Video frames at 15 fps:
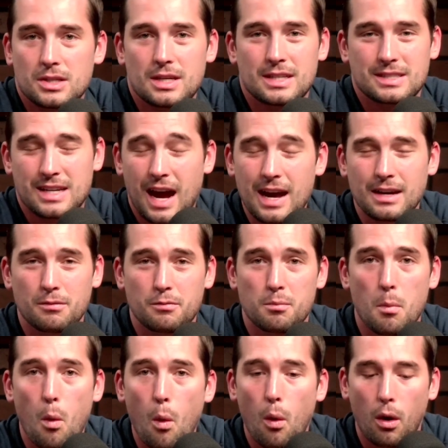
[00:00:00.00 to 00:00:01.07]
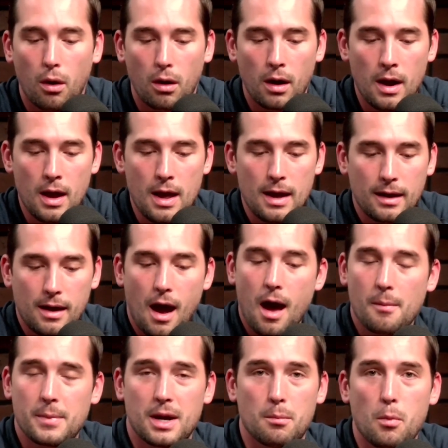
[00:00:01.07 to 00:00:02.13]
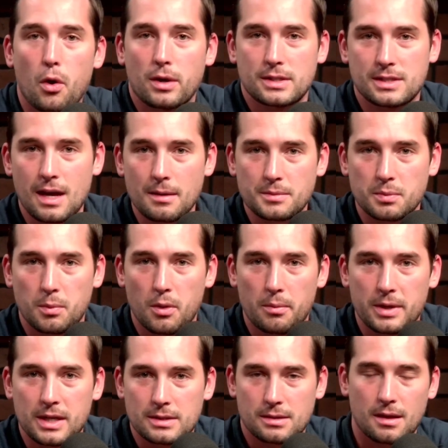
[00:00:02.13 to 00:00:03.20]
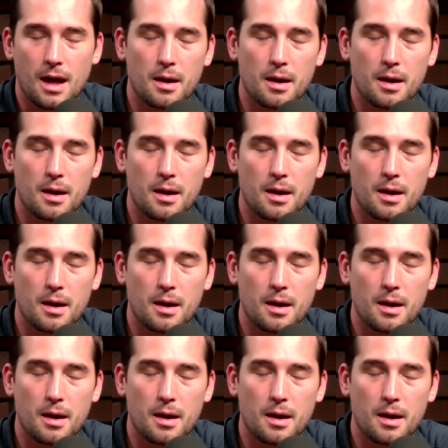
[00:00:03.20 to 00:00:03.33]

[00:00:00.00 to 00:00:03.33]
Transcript: it's kind of more common and more acceptable because a